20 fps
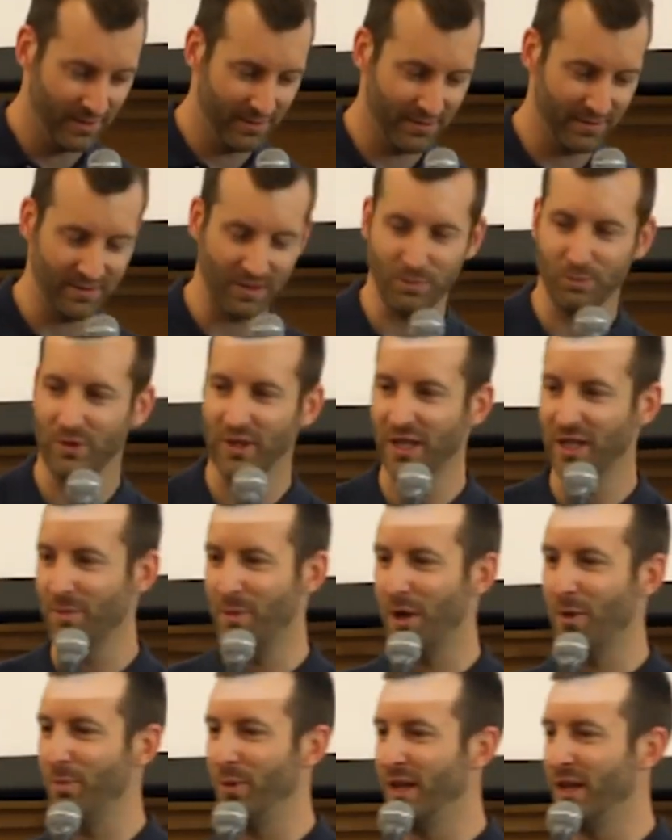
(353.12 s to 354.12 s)
something
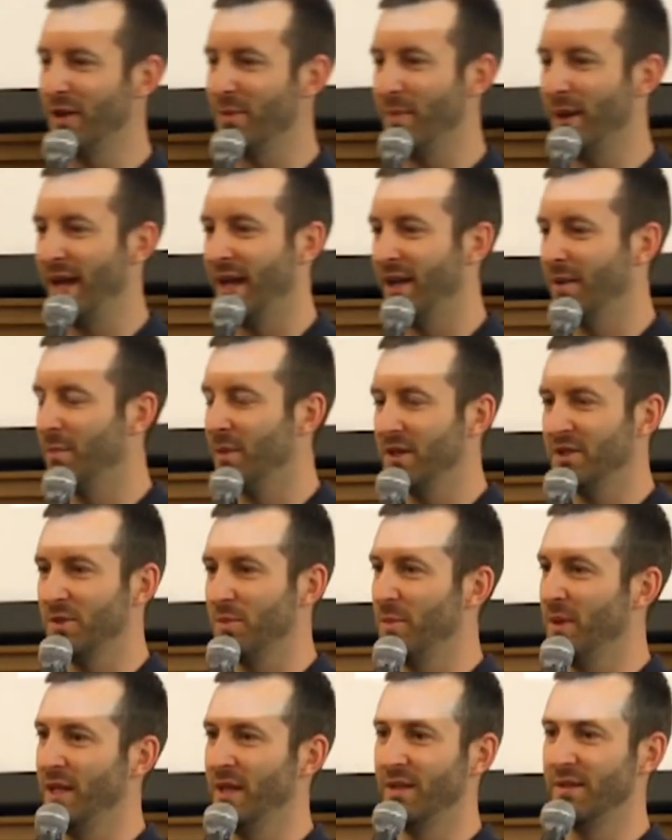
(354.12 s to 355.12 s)
about being a man
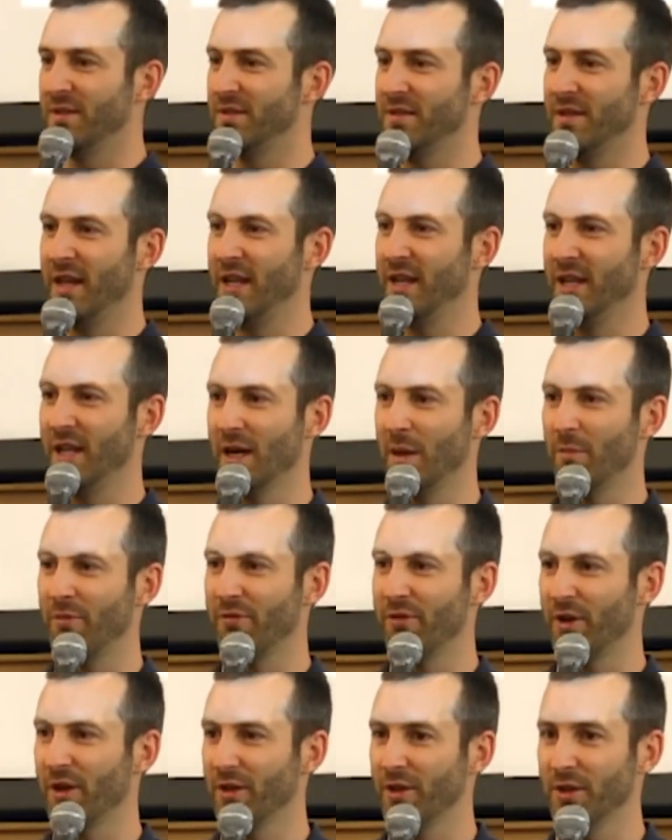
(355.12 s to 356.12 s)
must mean standing up
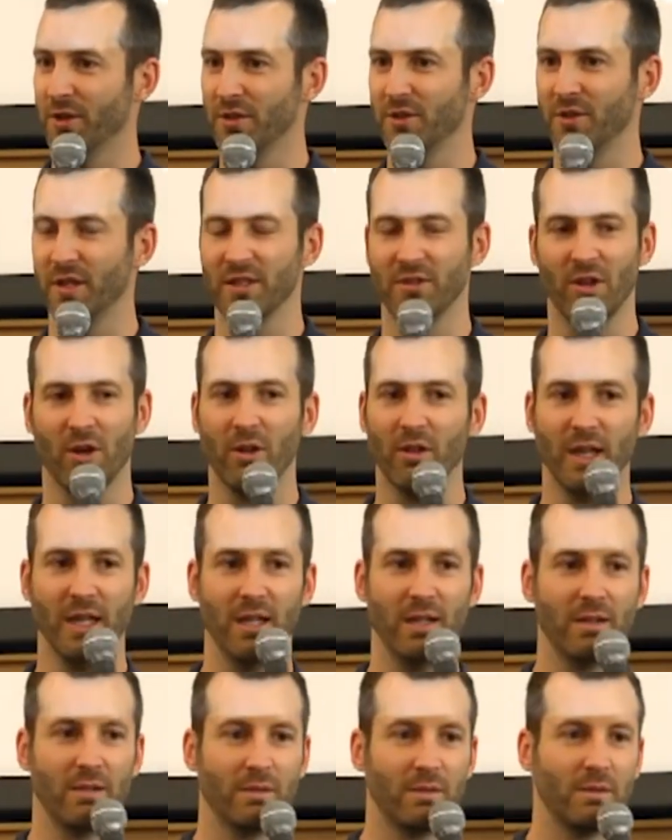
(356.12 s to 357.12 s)
for others. That's all
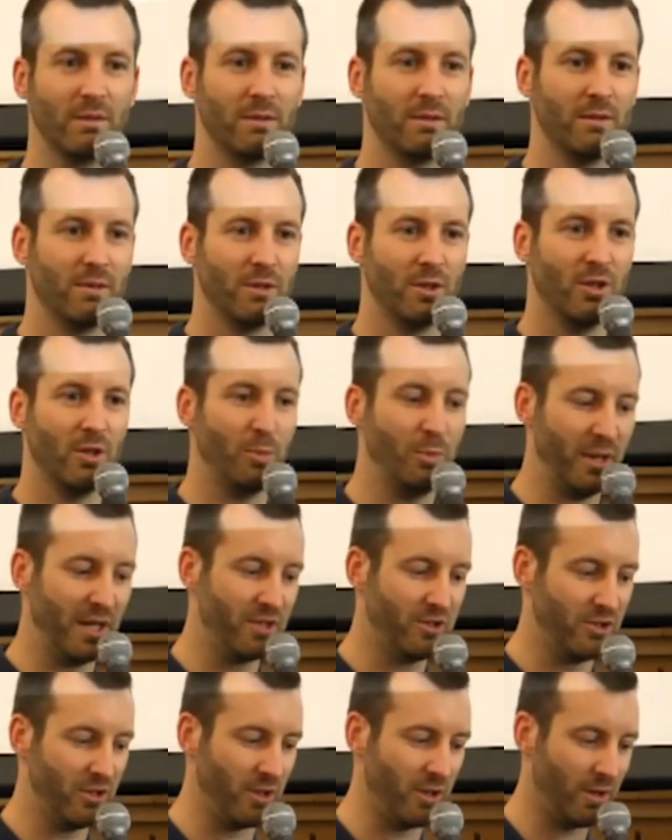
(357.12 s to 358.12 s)
I could
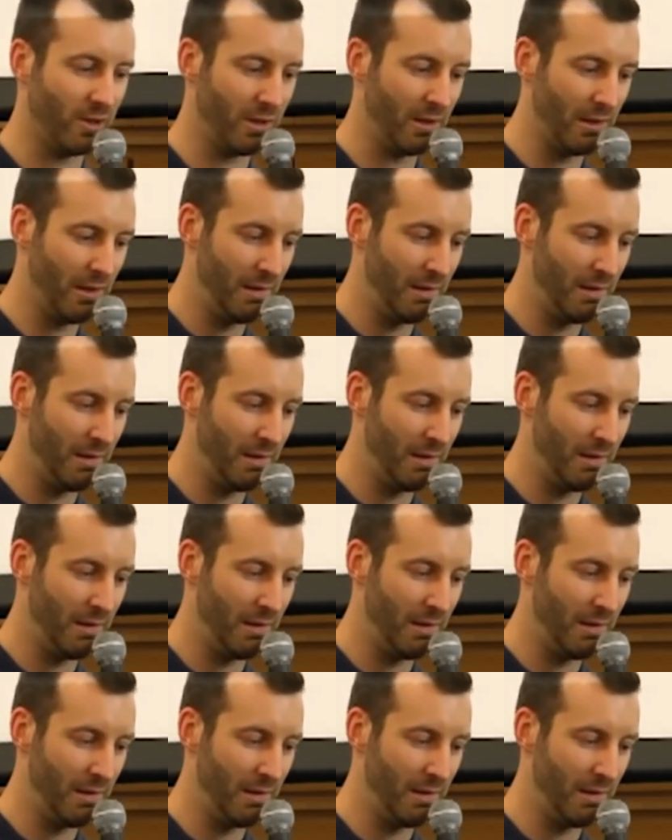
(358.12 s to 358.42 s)
picture.